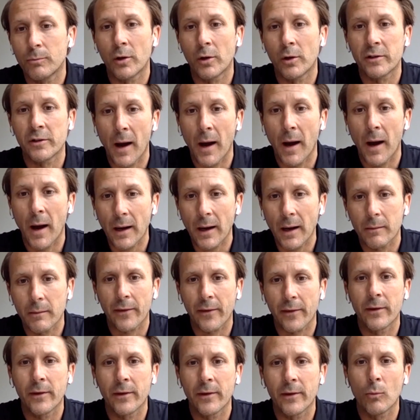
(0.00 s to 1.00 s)
football is
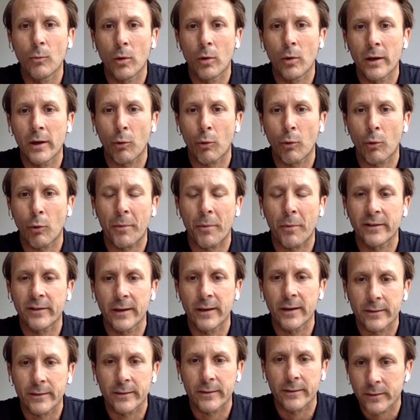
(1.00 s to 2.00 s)
back. I think what it
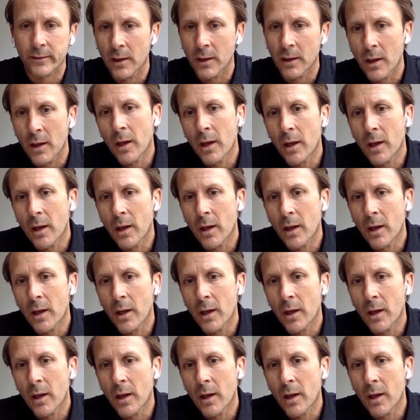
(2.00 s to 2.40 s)
represents